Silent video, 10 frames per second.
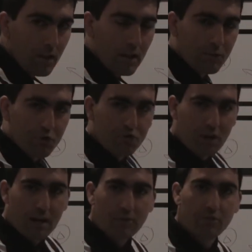If a
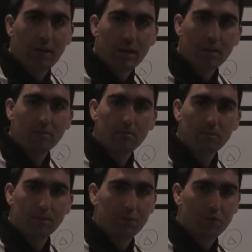shot is taken,
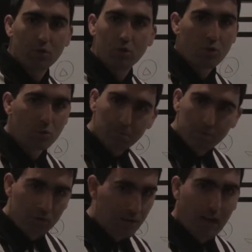if it's a goal,
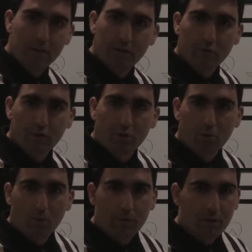we'll count it as a
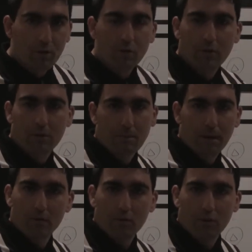goal. If it goes out of
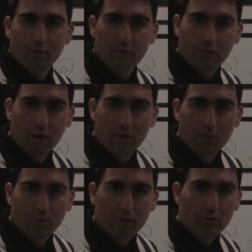bounds off the shot or
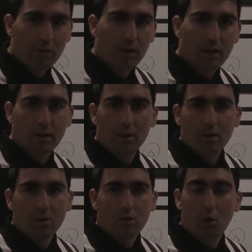the ricochet,
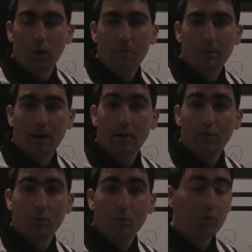go out of
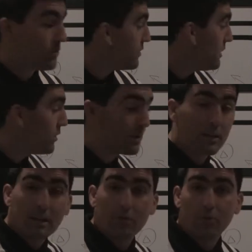bounds and we'll deal with
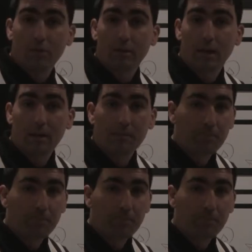the injury then.